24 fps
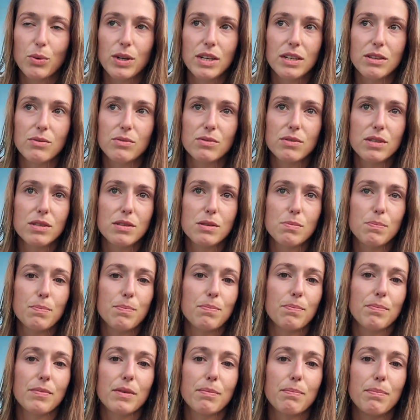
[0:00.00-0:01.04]
what it's
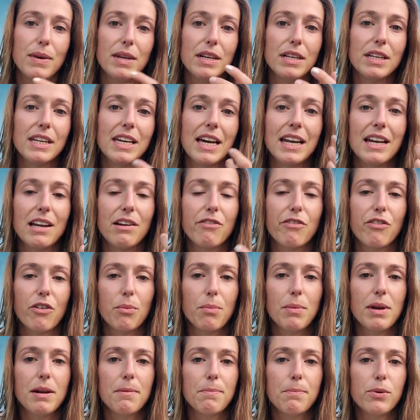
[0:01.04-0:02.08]
been getting
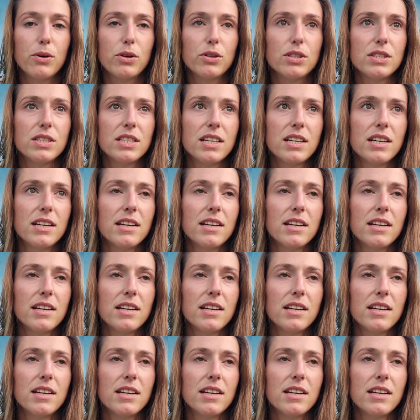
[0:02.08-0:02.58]
from input.